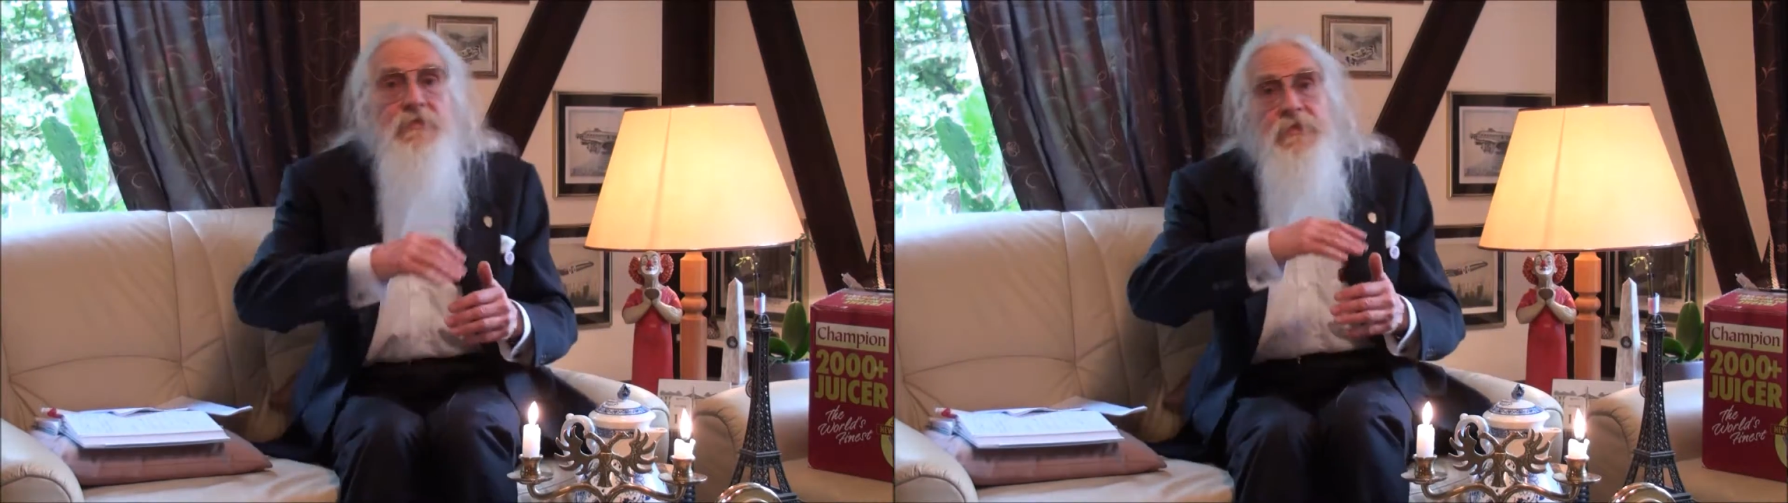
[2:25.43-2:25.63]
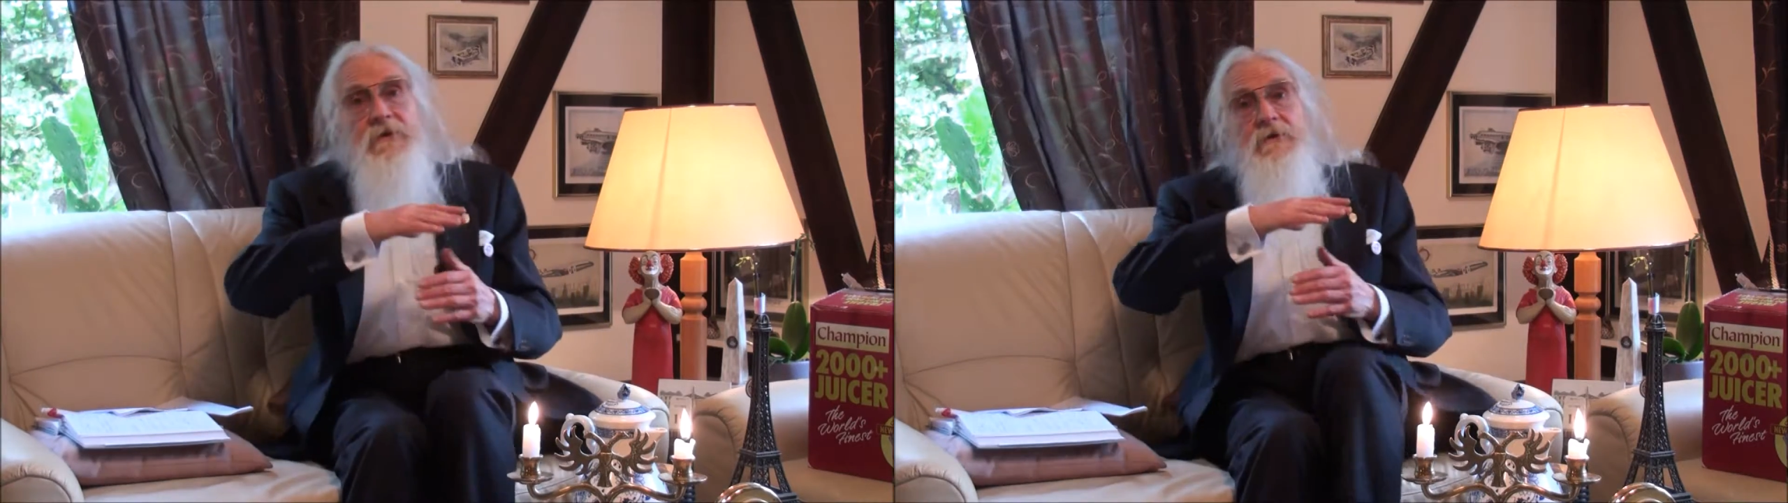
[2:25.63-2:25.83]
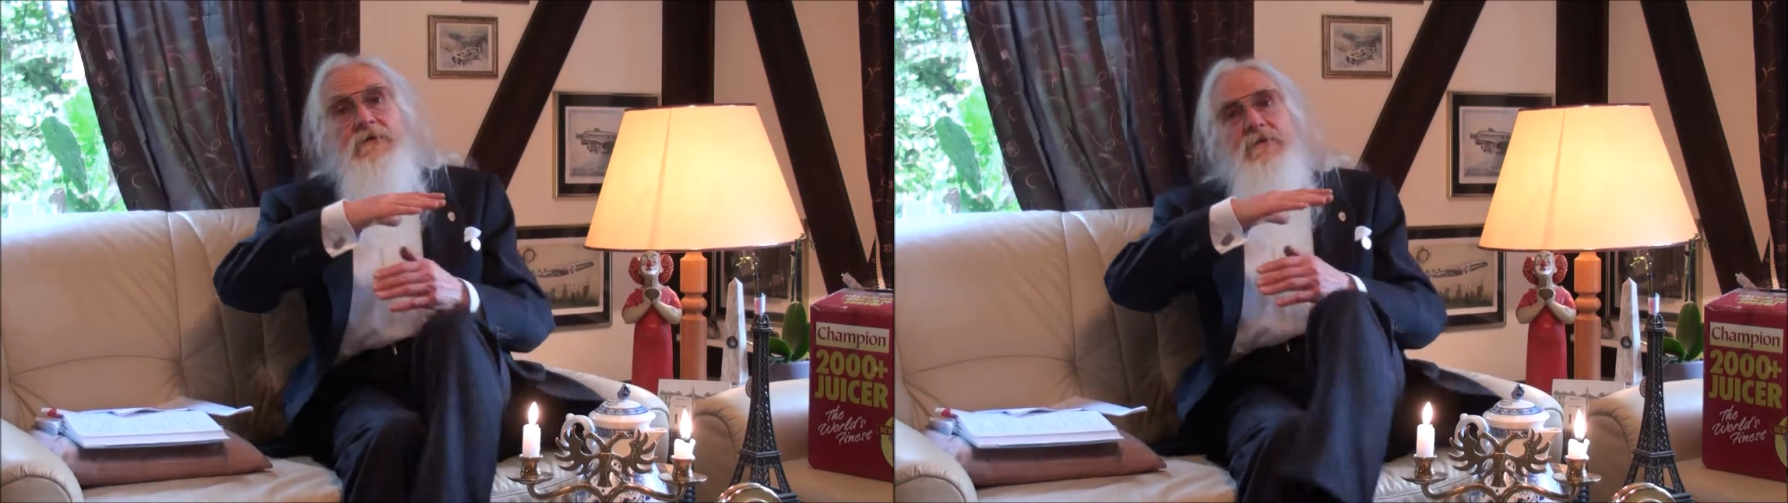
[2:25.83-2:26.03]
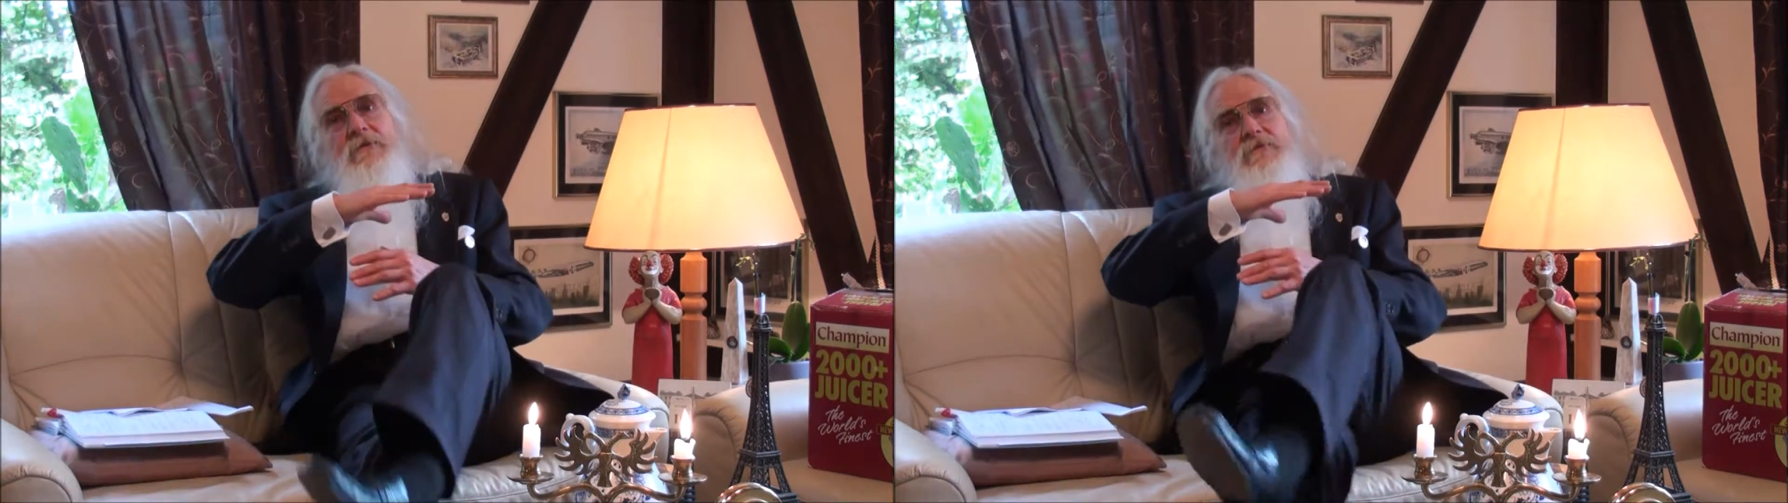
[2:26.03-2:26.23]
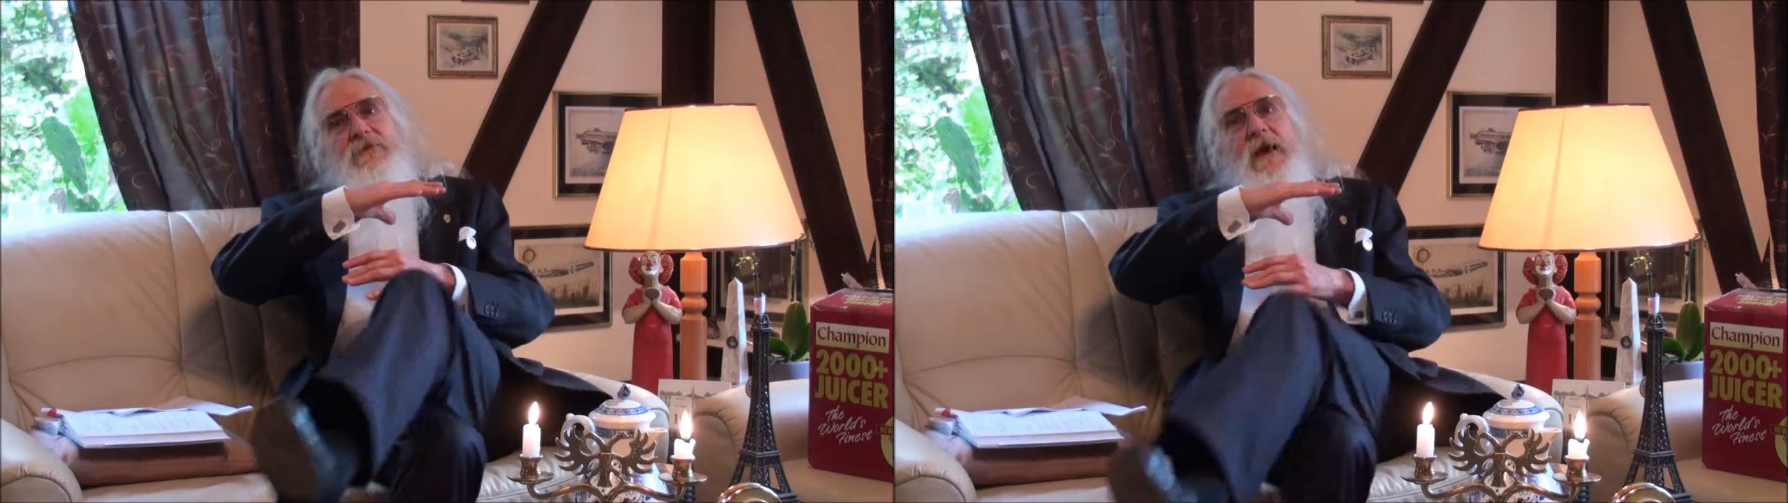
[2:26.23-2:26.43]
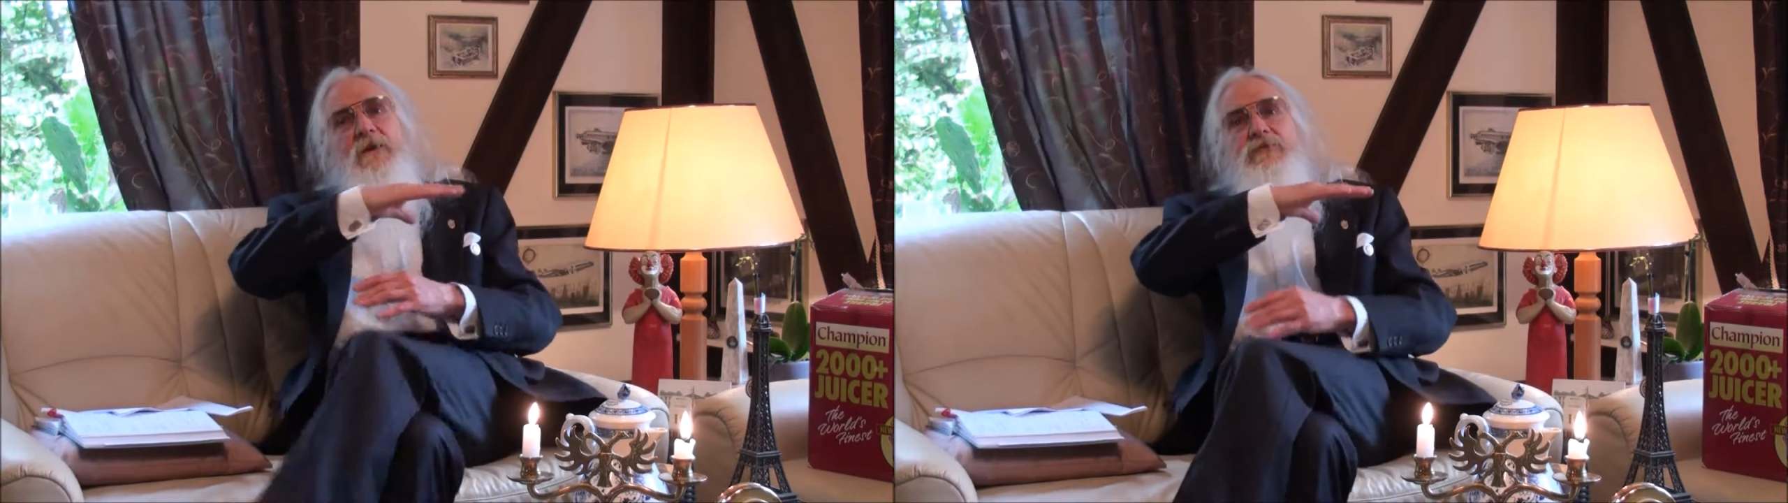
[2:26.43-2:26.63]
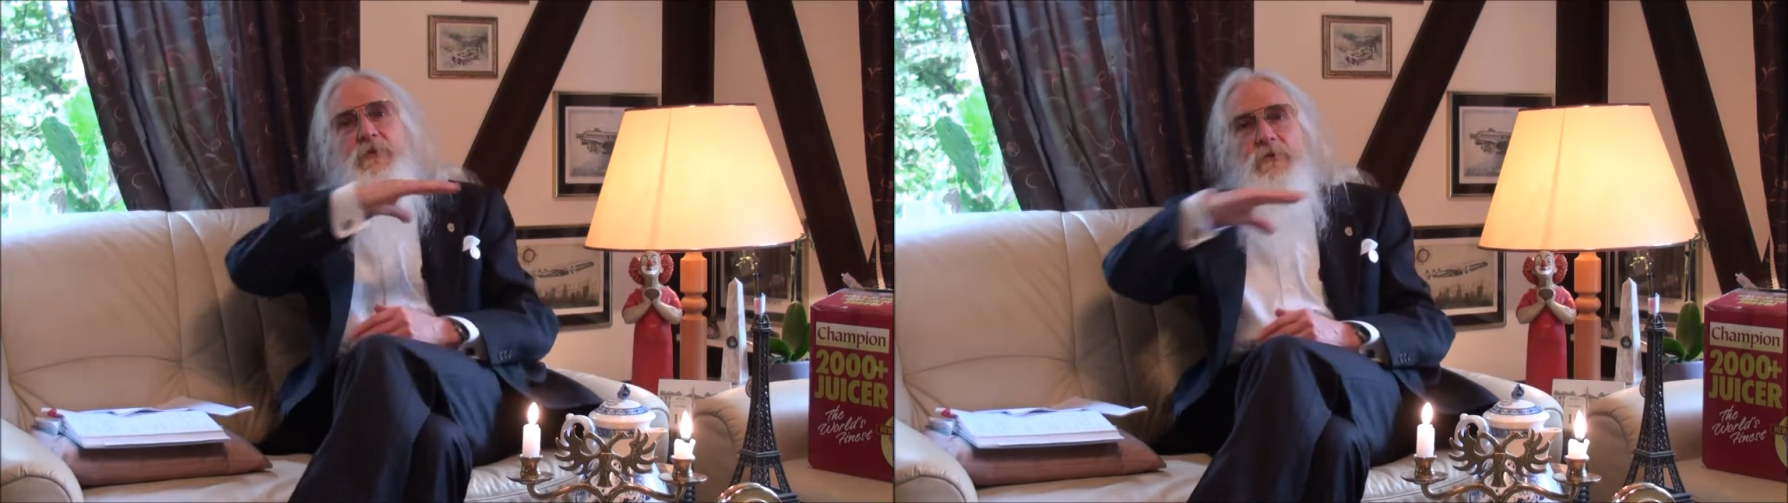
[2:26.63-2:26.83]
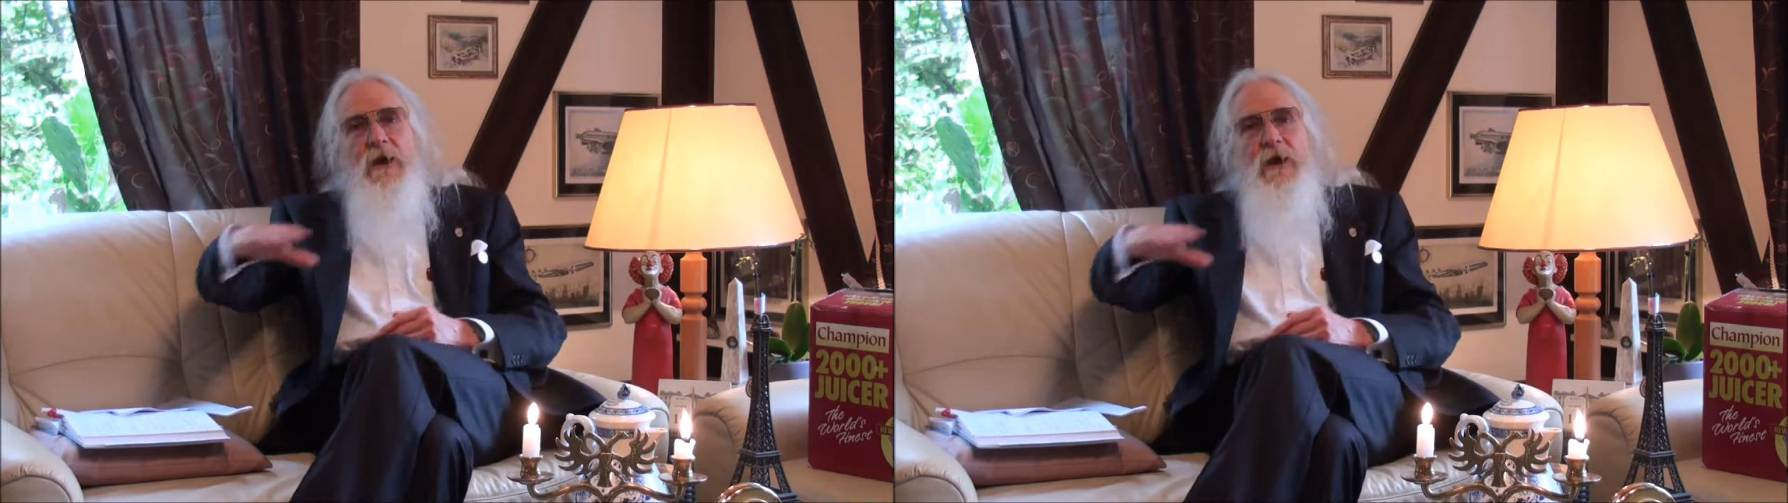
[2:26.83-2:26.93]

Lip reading: the telephone